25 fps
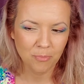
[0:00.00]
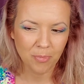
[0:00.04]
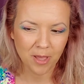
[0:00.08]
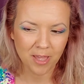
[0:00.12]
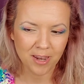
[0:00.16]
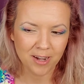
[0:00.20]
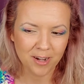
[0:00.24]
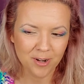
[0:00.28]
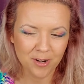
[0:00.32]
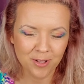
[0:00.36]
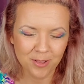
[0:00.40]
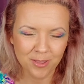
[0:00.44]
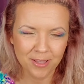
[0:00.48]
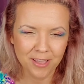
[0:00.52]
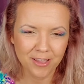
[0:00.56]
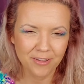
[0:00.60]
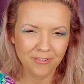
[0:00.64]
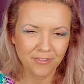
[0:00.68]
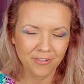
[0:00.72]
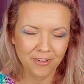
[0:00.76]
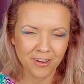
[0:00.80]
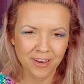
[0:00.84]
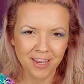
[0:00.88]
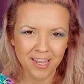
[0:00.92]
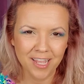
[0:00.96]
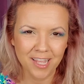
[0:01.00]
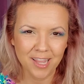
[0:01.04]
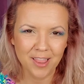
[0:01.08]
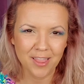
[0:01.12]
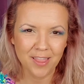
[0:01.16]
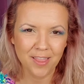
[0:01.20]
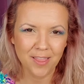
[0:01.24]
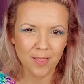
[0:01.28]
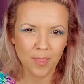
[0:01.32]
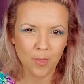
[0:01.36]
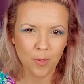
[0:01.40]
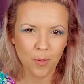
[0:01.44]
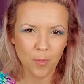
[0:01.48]
better live it
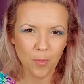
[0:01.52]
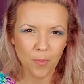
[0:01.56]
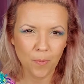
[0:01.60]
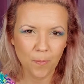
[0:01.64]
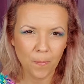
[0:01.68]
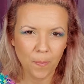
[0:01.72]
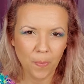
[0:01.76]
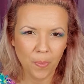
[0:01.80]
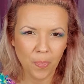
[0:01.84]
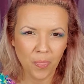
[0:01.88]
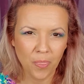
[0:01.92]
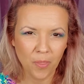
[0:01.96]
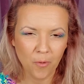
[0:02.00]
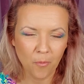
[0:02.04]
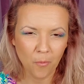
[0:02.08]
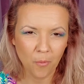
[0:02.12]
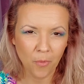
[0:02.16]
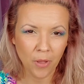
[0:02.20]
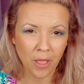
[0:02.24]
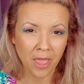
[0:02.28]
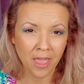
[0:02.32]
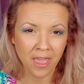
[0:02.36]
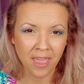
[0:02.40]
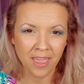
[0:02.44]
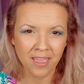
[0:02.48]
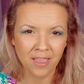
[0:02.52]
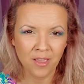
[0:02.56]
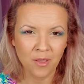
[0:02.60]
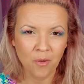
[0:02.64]
the way